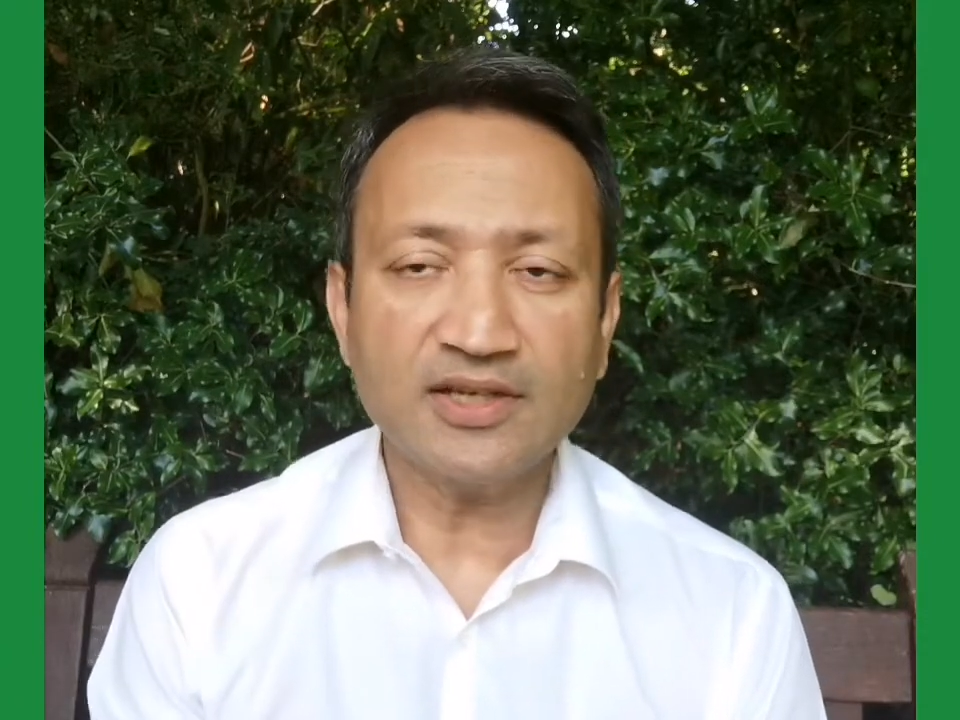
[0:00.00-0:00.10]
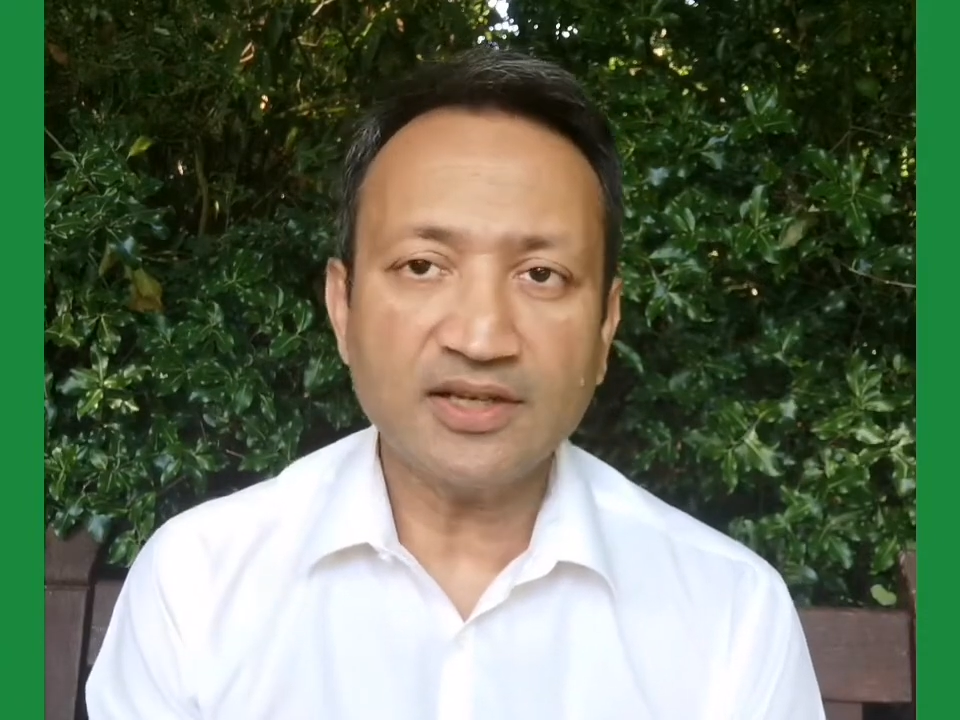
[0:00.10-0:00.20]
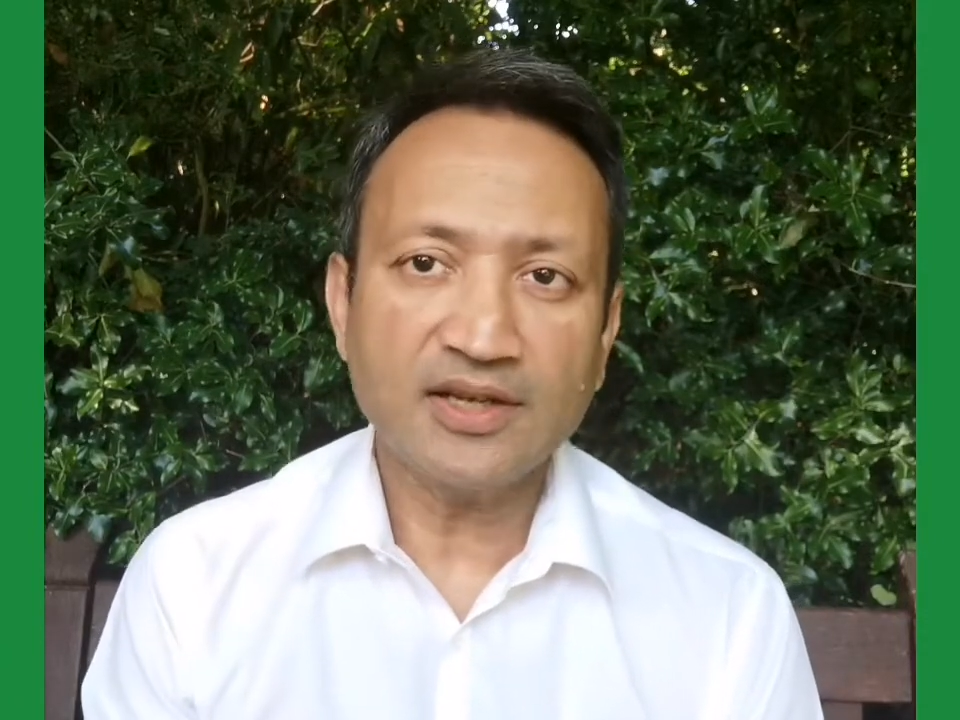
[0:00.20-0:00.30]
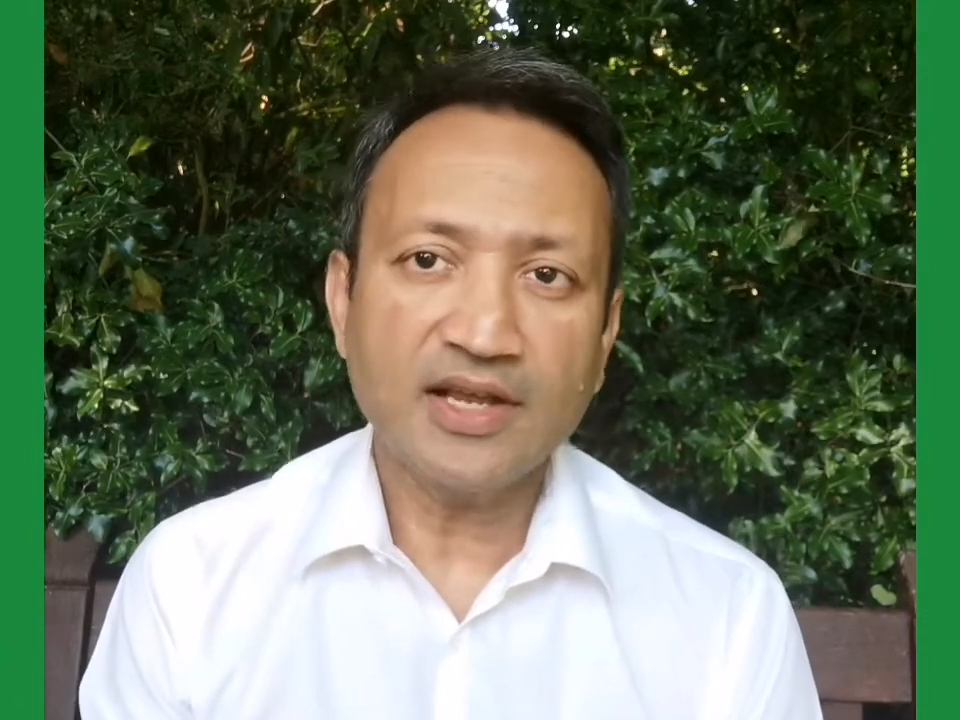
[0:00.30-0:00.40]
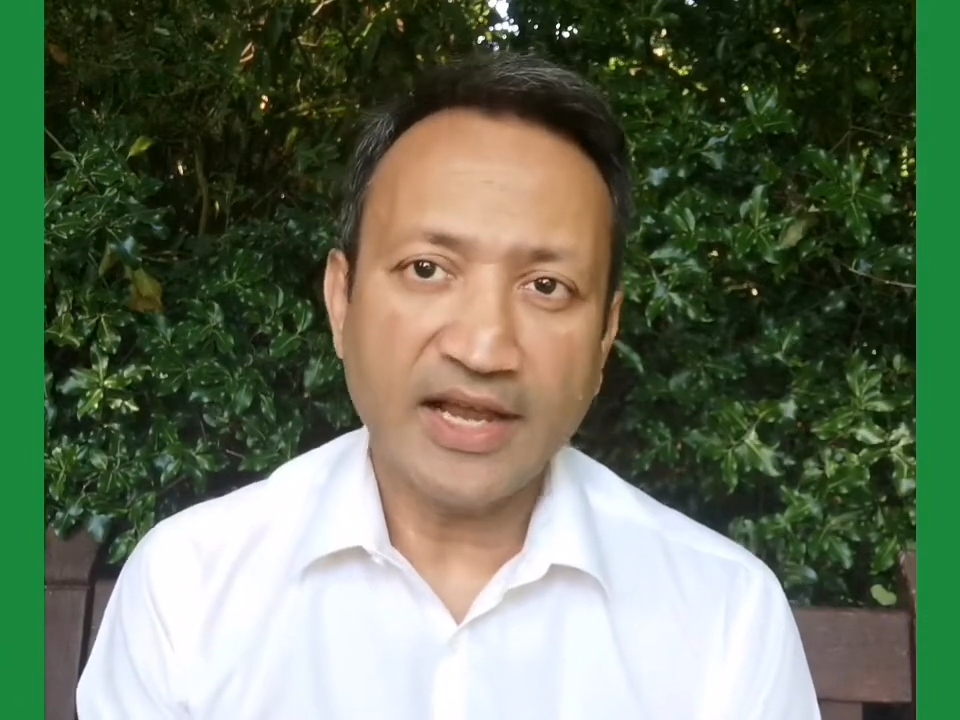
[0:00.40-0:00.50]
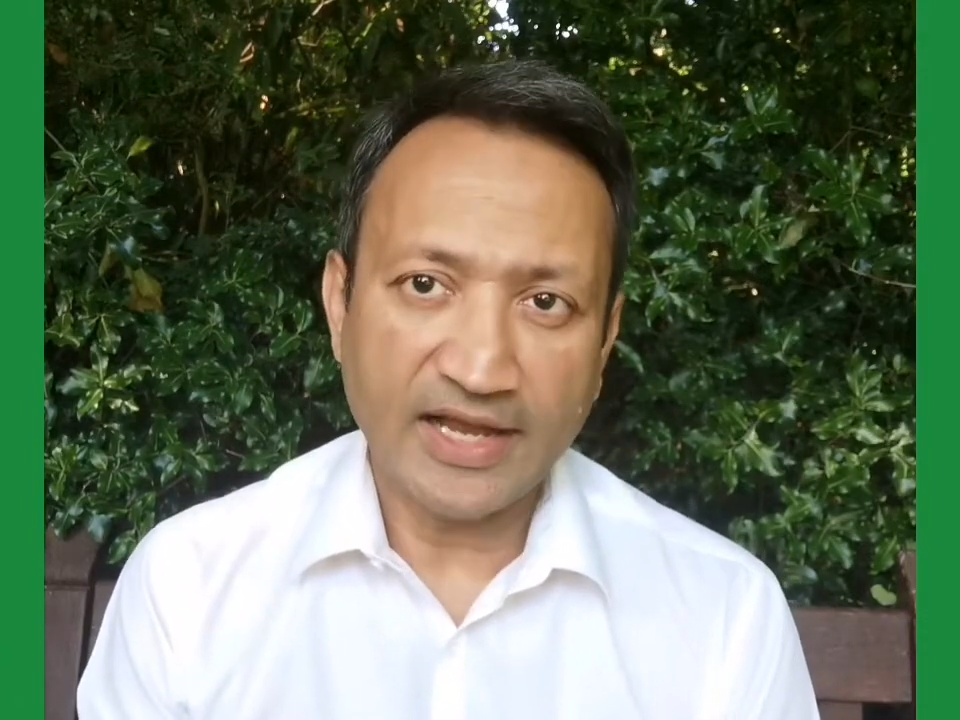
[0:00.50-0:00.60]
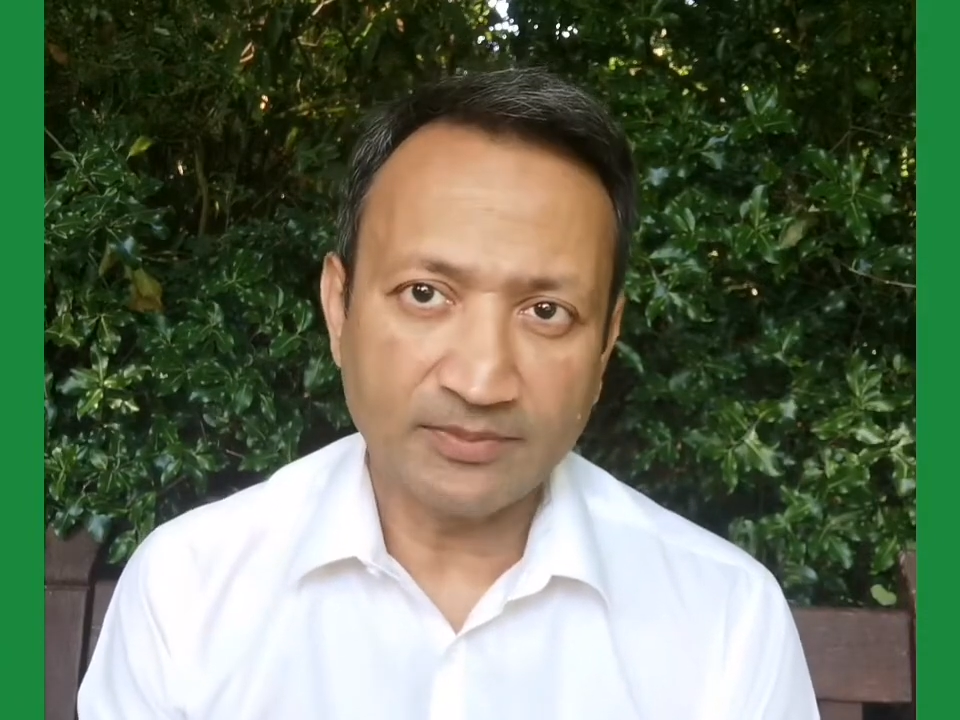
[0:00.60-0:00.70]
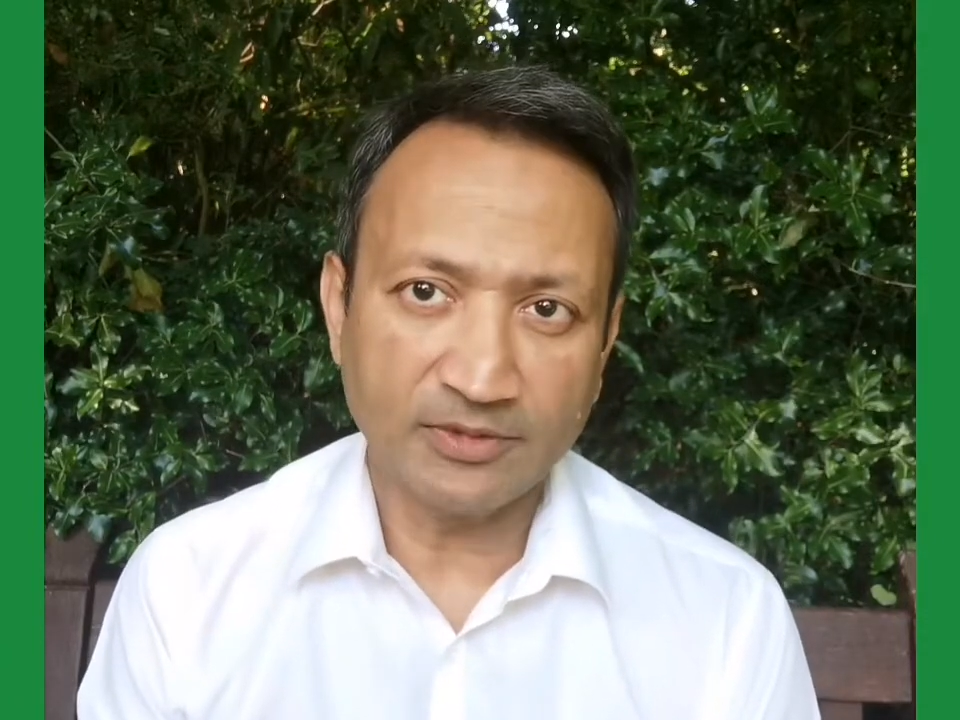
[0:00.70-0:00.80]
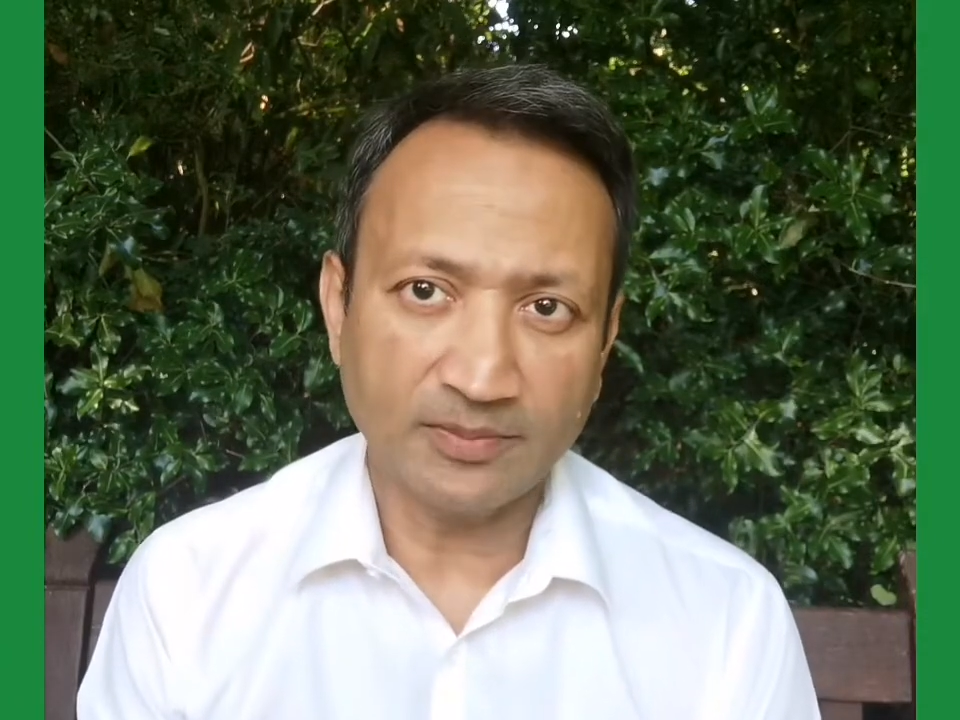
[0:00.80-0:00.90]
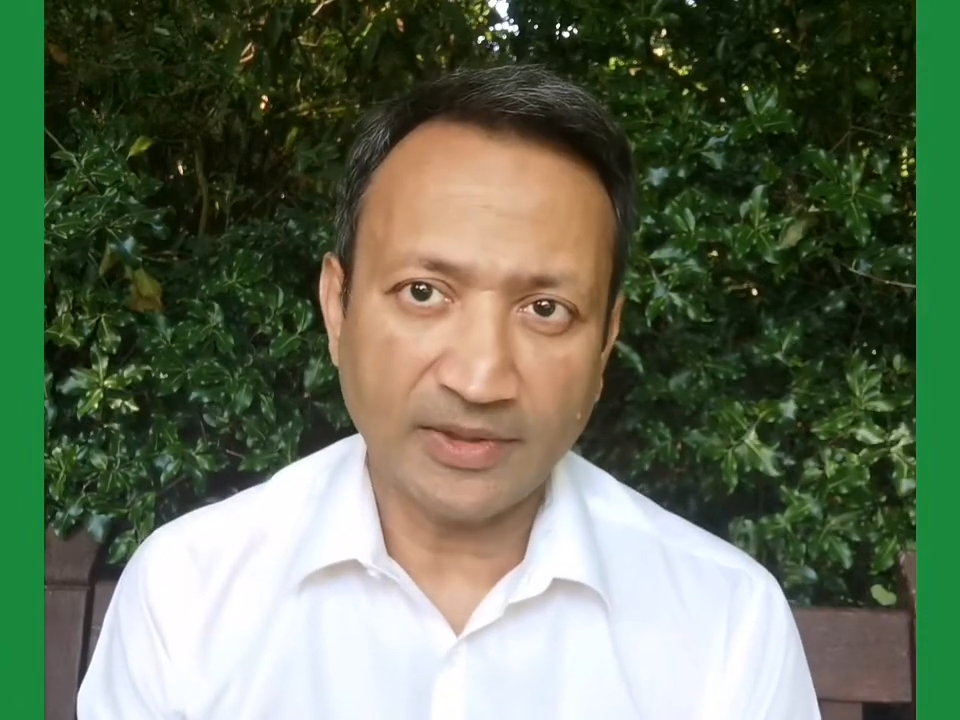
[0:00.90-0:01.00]
the
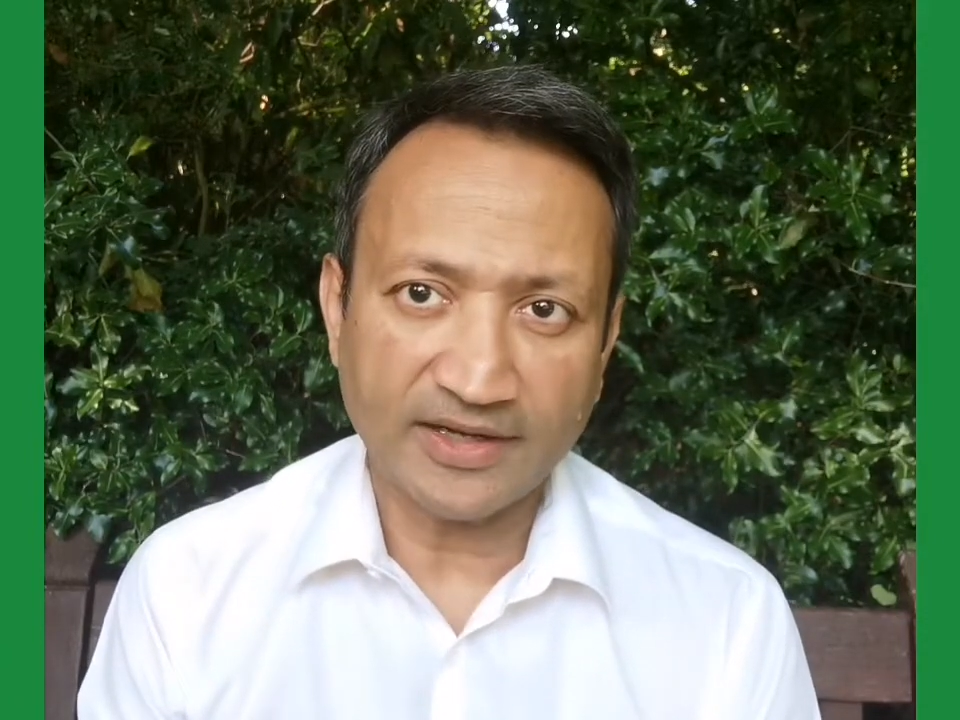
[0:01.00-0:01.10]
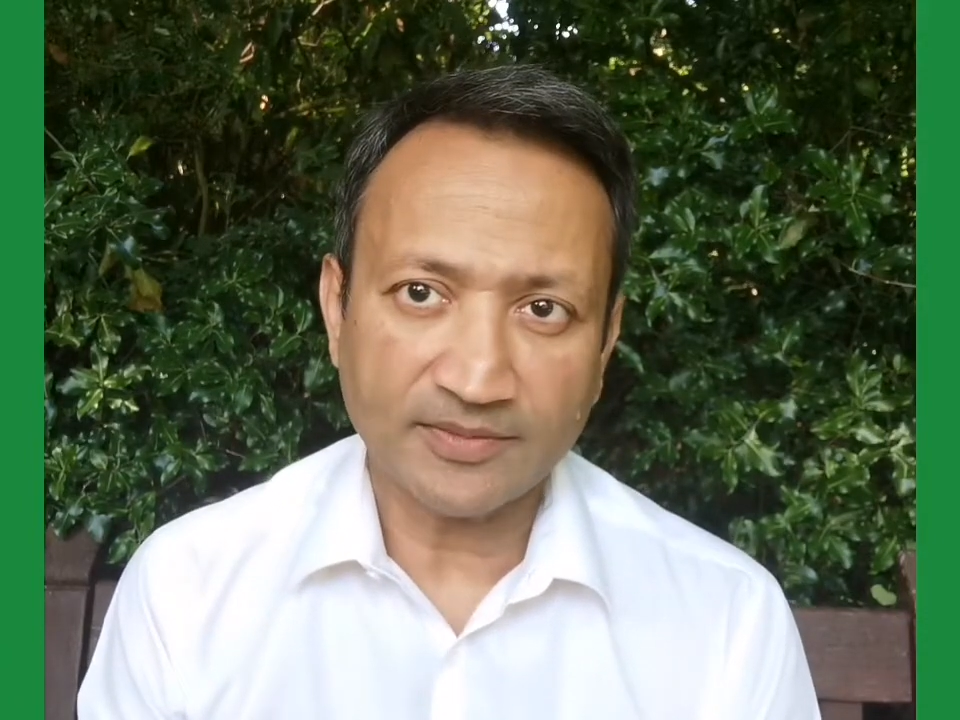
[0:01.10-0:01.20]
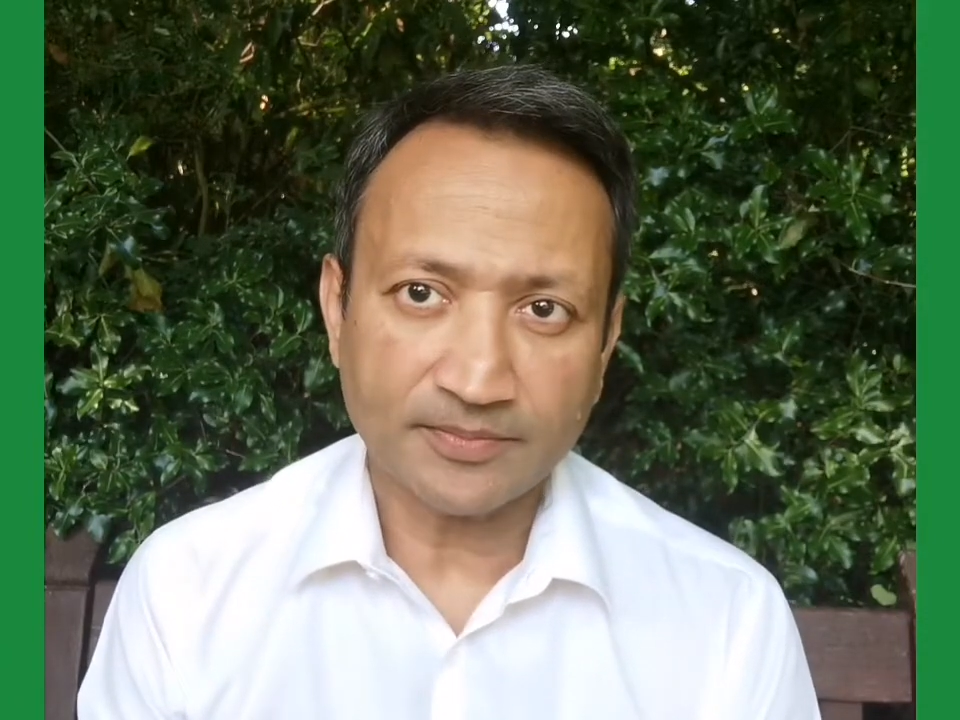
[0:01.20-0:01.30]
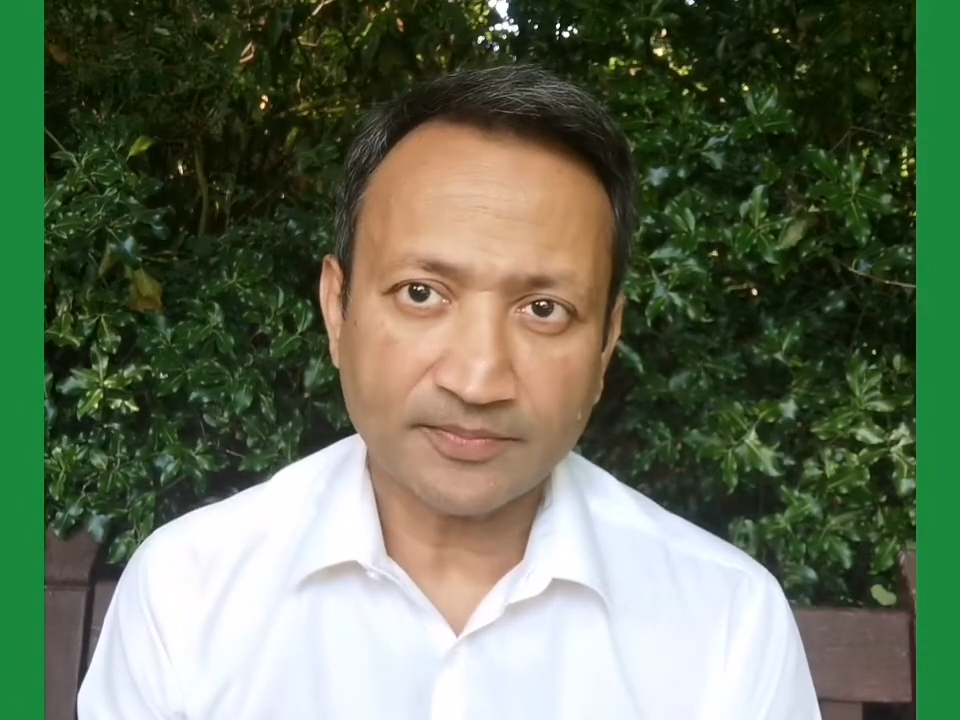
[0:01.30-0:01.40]
animal plane.